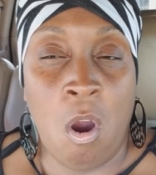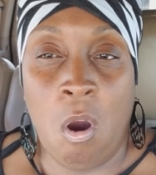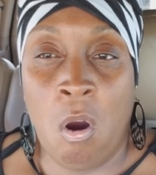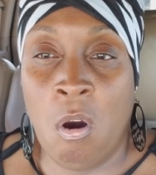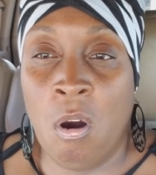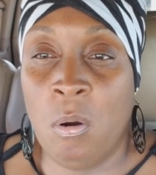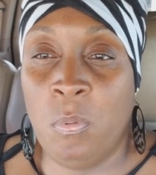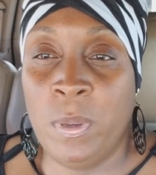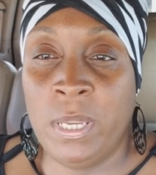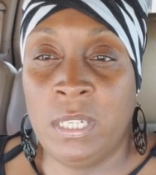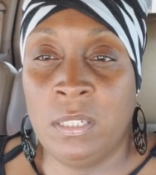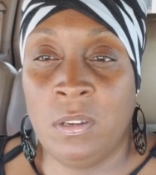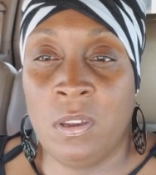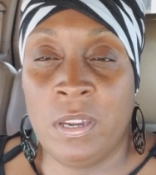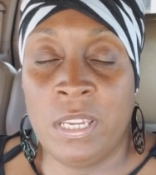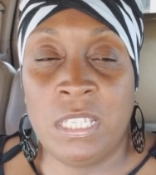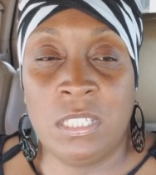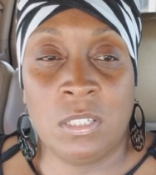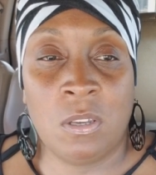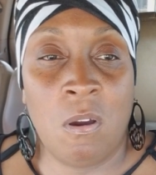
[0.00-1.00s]
All week
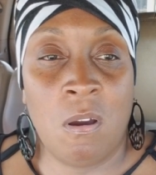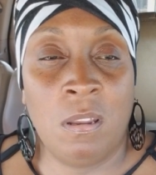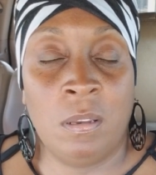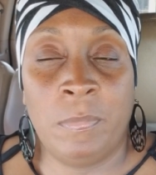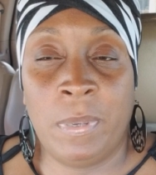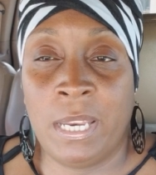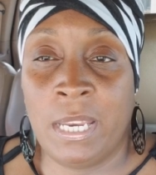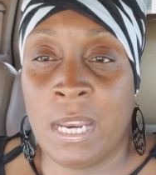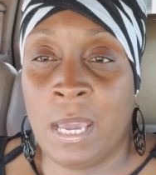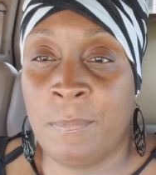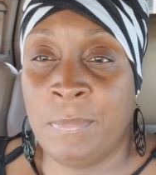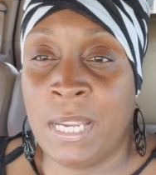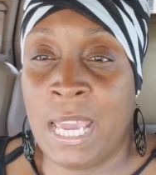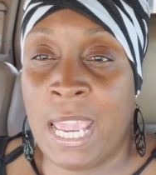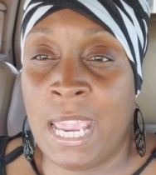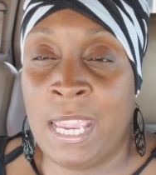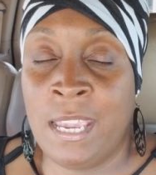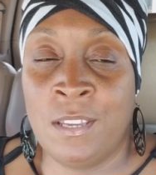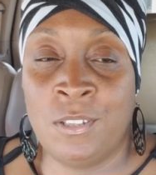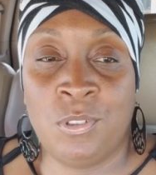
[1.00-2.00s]
long, he's calling me and I'm
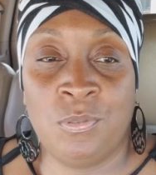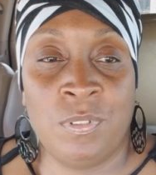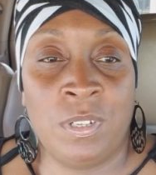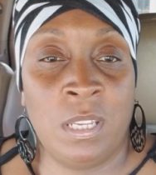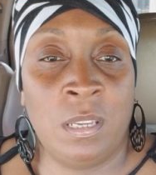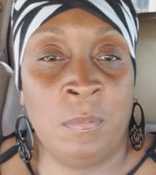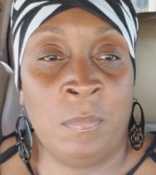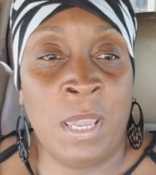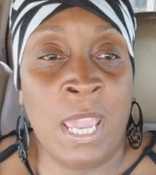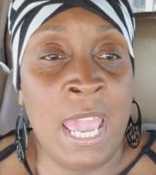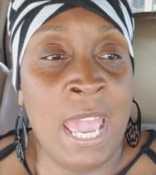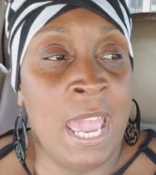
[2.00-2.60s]
not answering him.